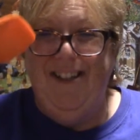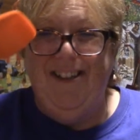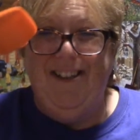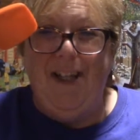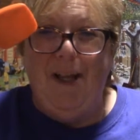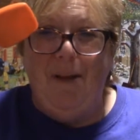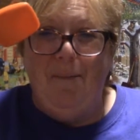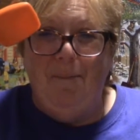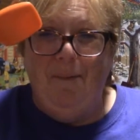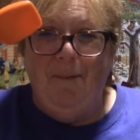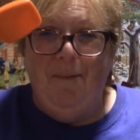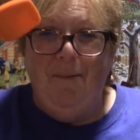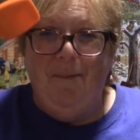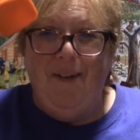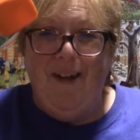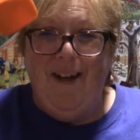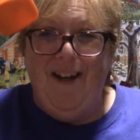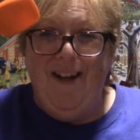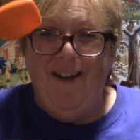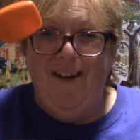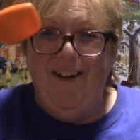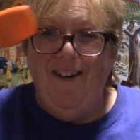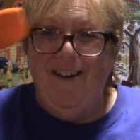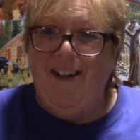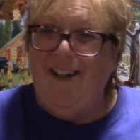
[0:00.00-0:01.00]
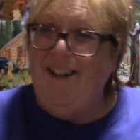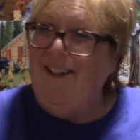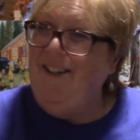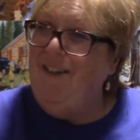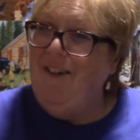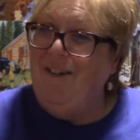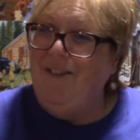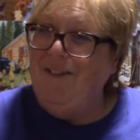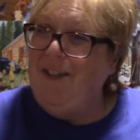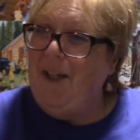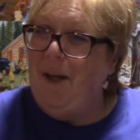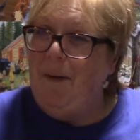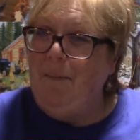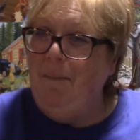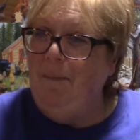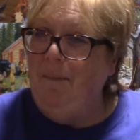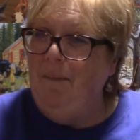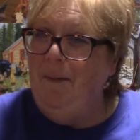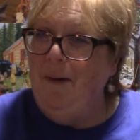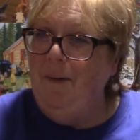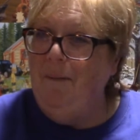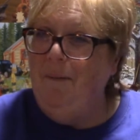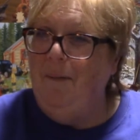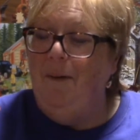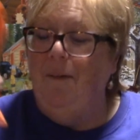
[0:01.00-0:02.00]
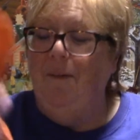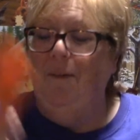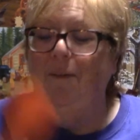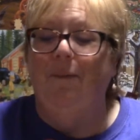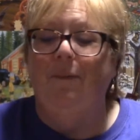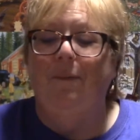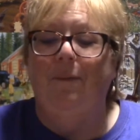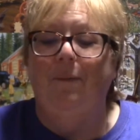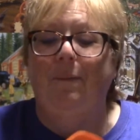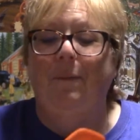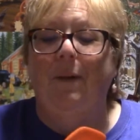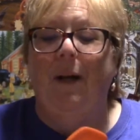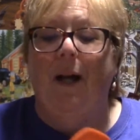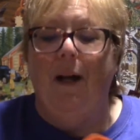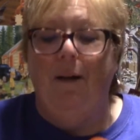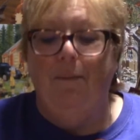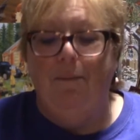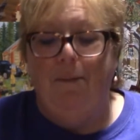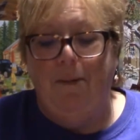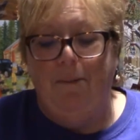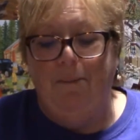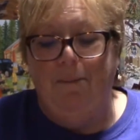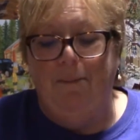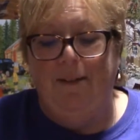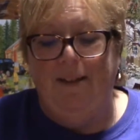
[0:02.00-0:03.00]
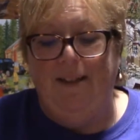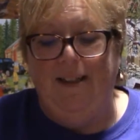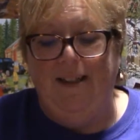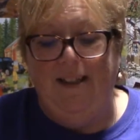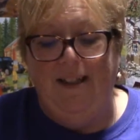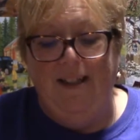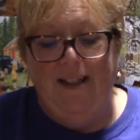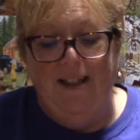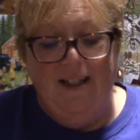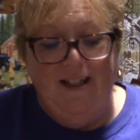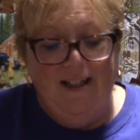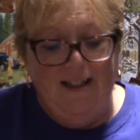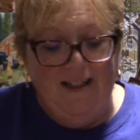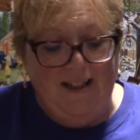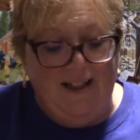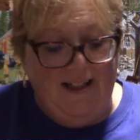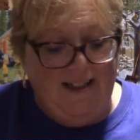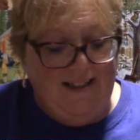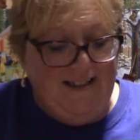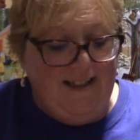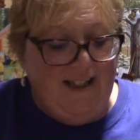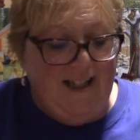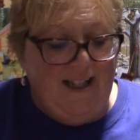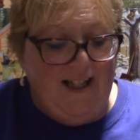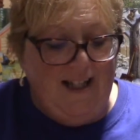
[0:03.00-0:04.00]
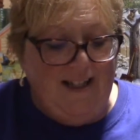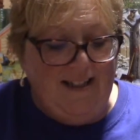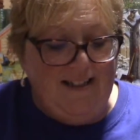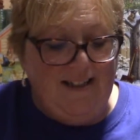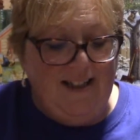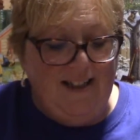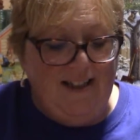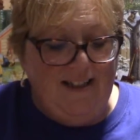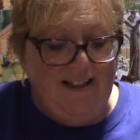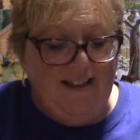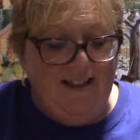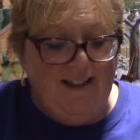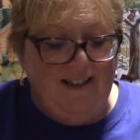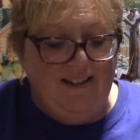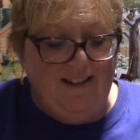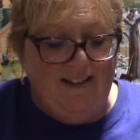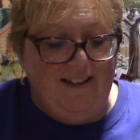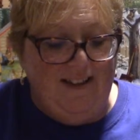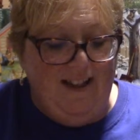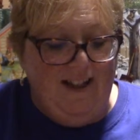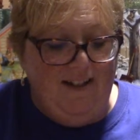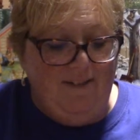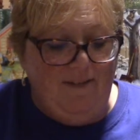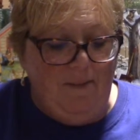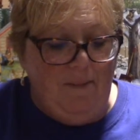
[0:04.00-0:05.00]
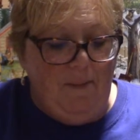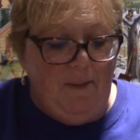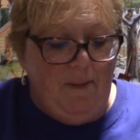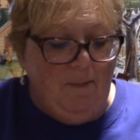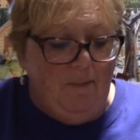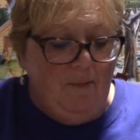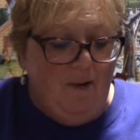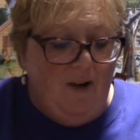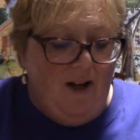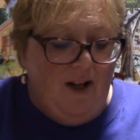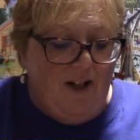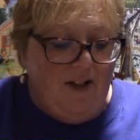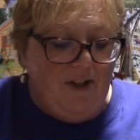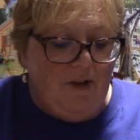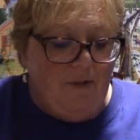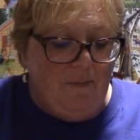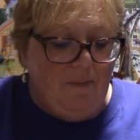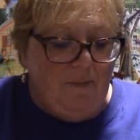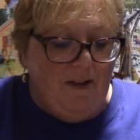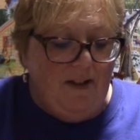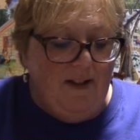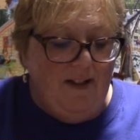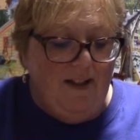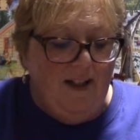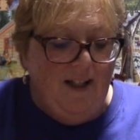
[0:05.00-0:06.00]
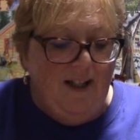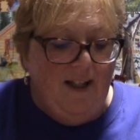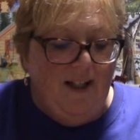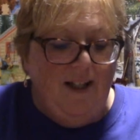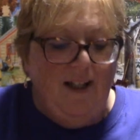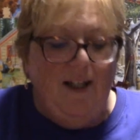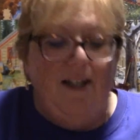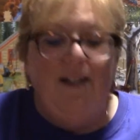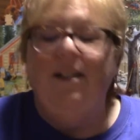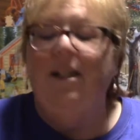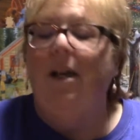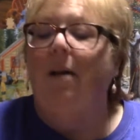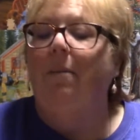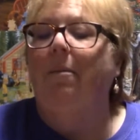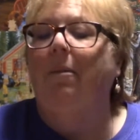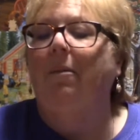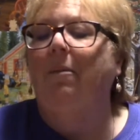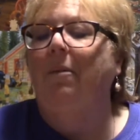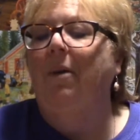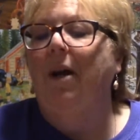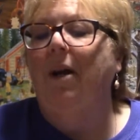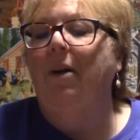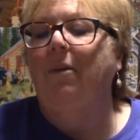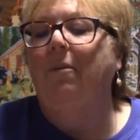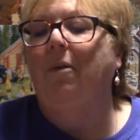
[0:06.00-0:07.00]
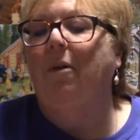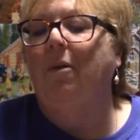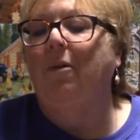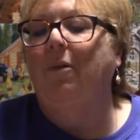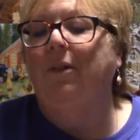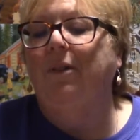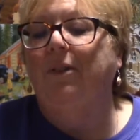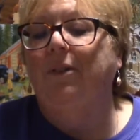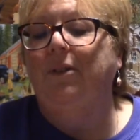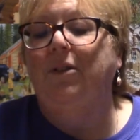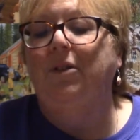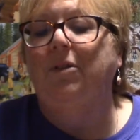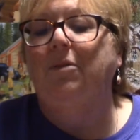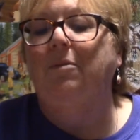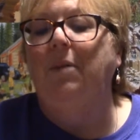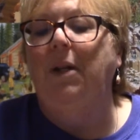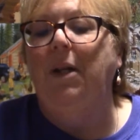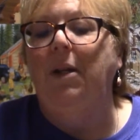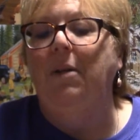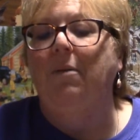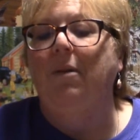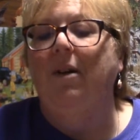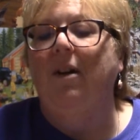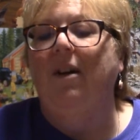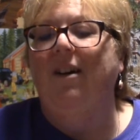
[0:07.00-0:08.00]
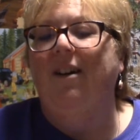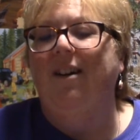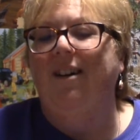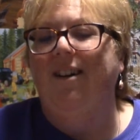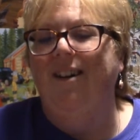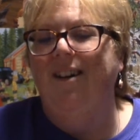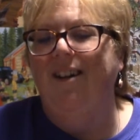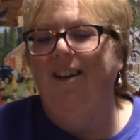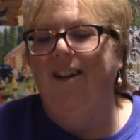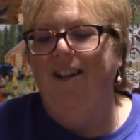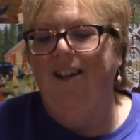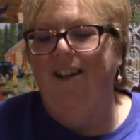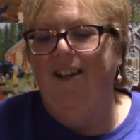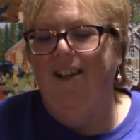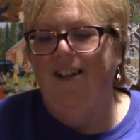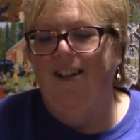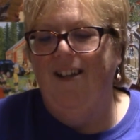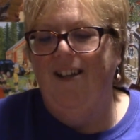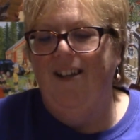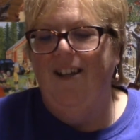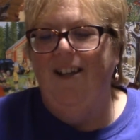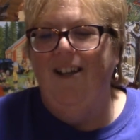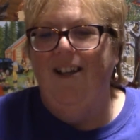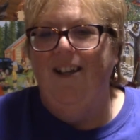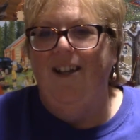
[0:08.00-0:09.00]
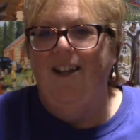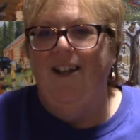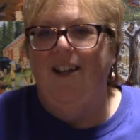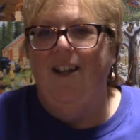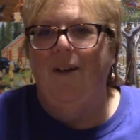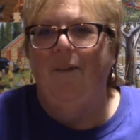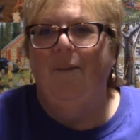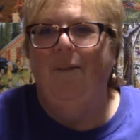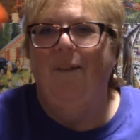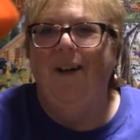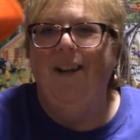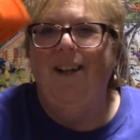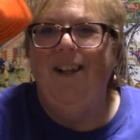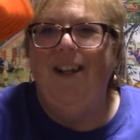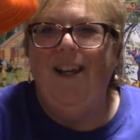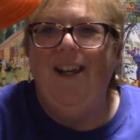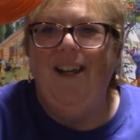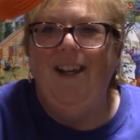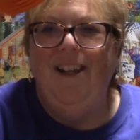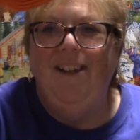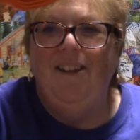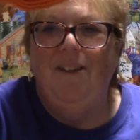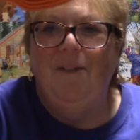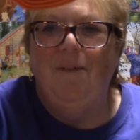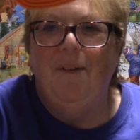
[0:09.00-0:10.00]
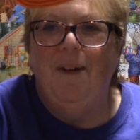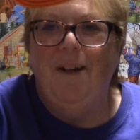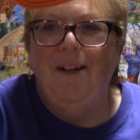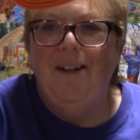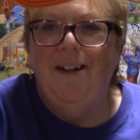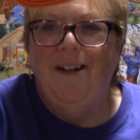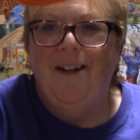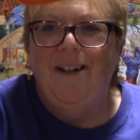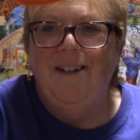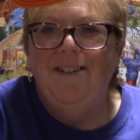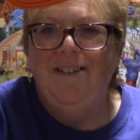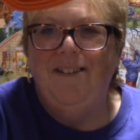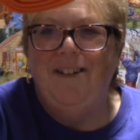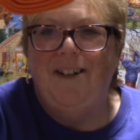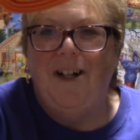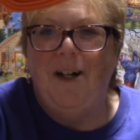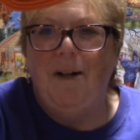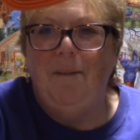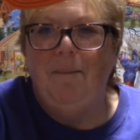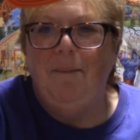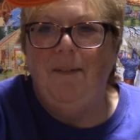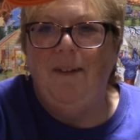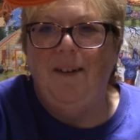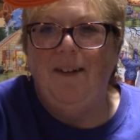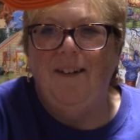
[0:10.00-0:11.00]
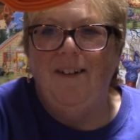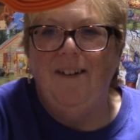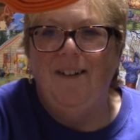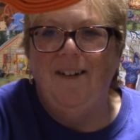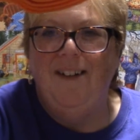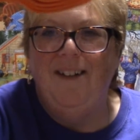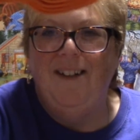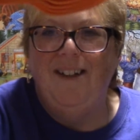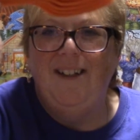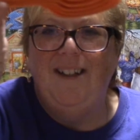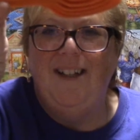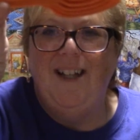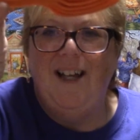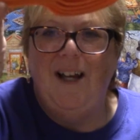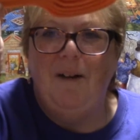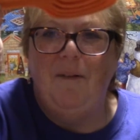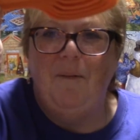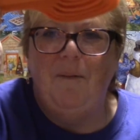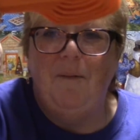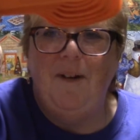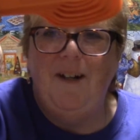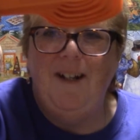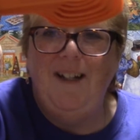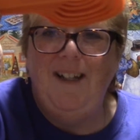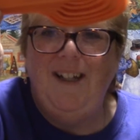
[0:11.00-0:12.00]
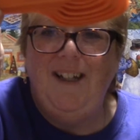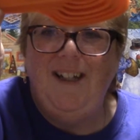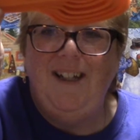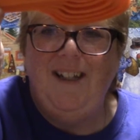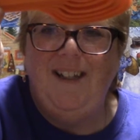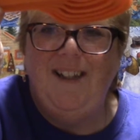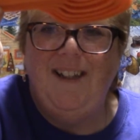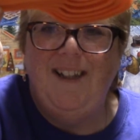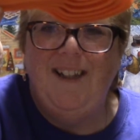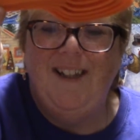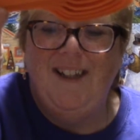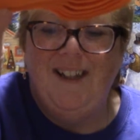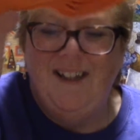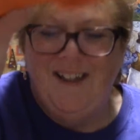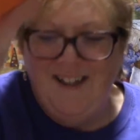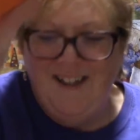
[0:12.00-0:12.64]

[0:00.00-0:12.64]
Tupperware. I know Tupperware won't probably. I said they have to be washed, but Tupperware won't do me wrong. 1/8 right on top there. Look at that, 1/8.